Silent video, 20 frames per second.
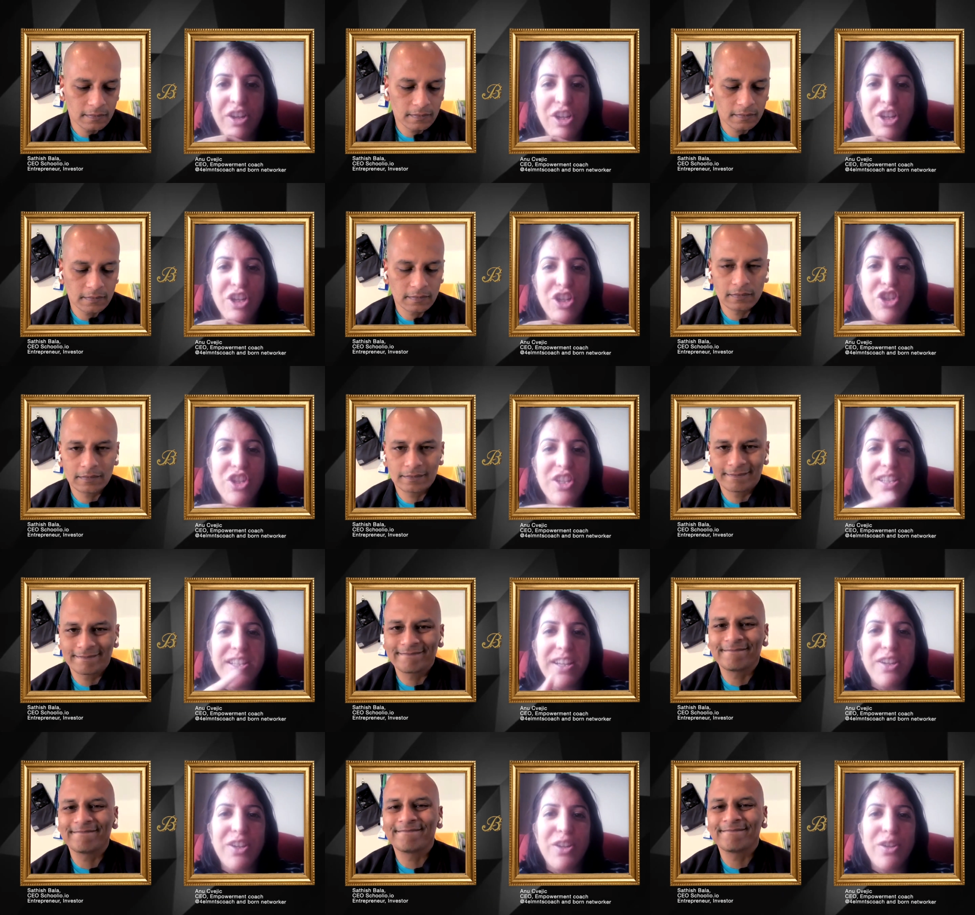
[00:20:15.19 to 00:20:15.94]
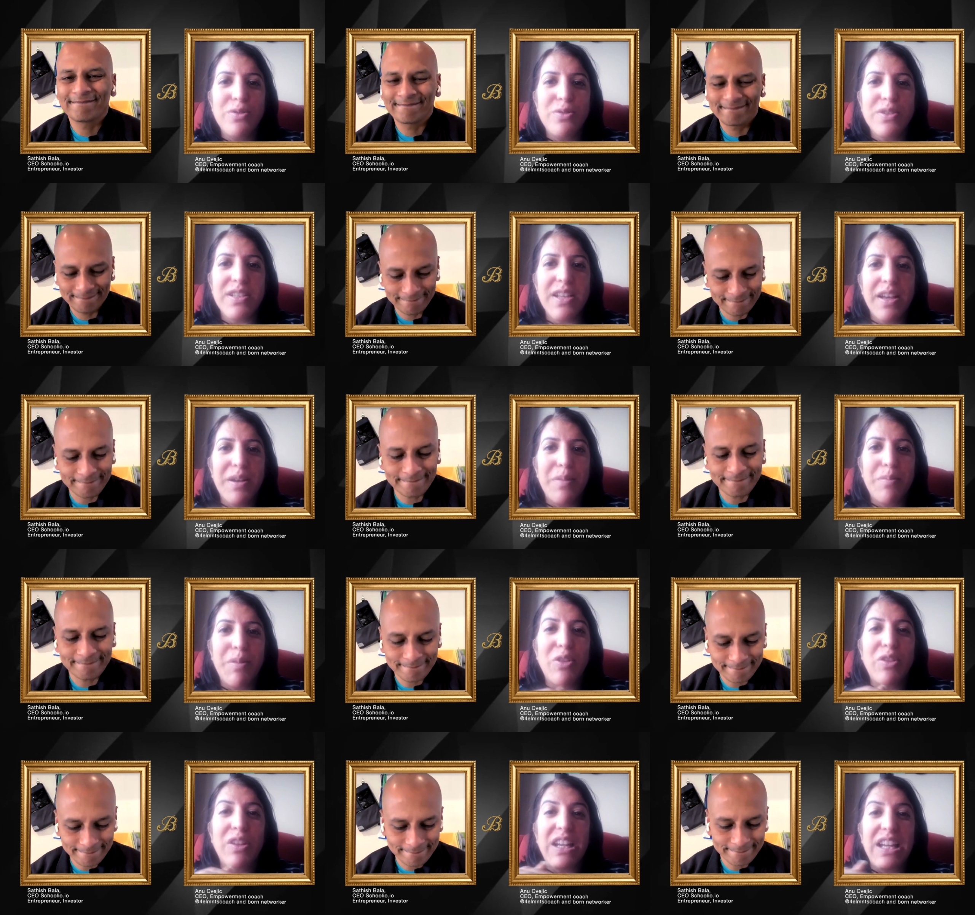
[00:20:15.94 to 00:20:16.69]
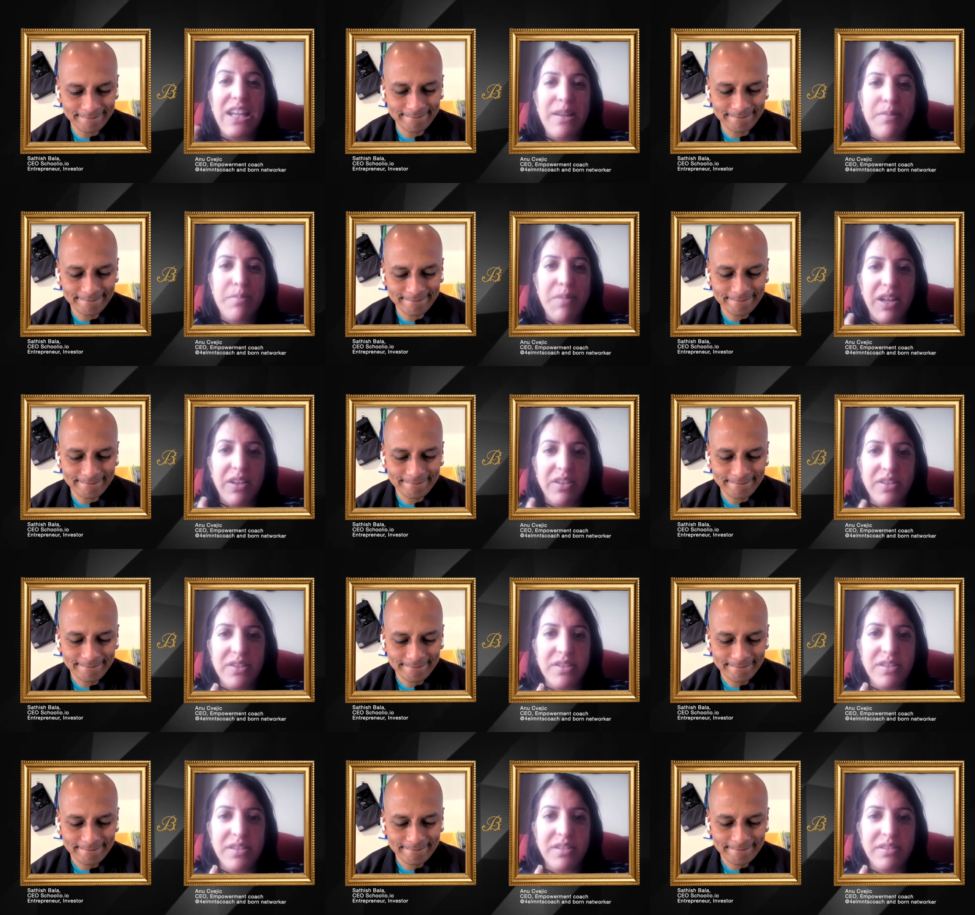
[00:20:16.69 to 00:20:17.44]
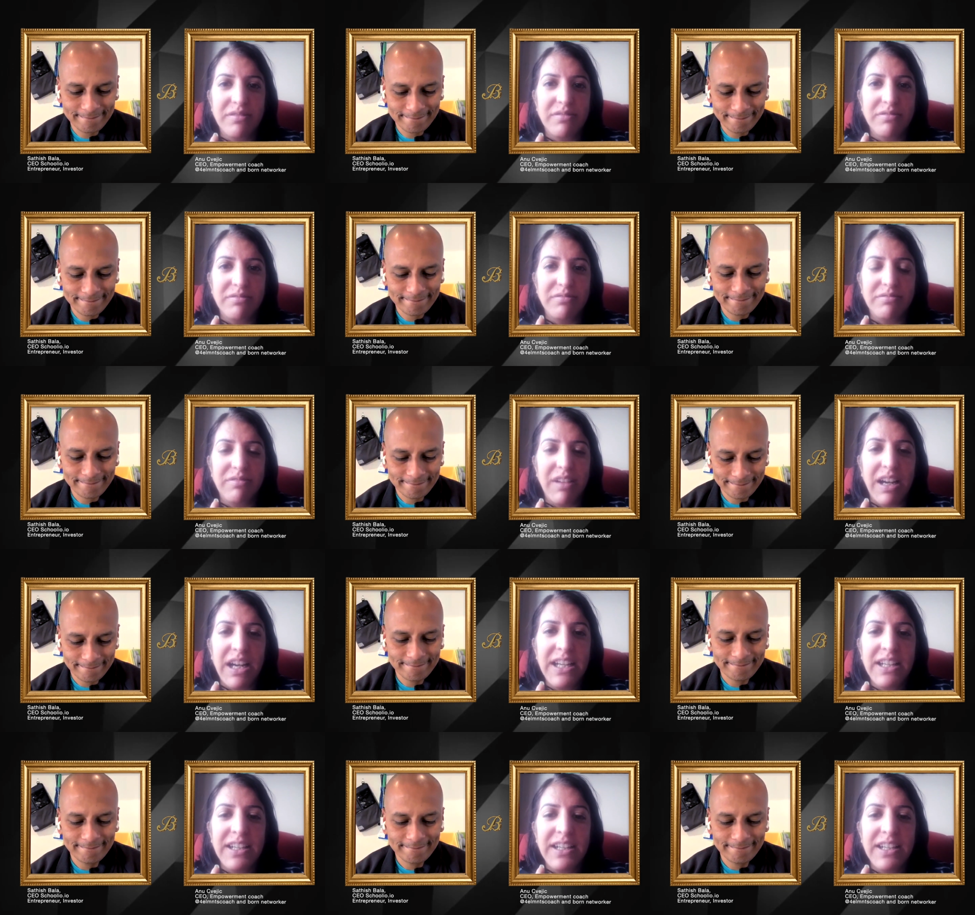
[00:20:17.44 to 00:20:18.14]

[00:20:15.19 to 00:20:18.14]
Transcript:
Speaker 1: Just like you said about the emails, right?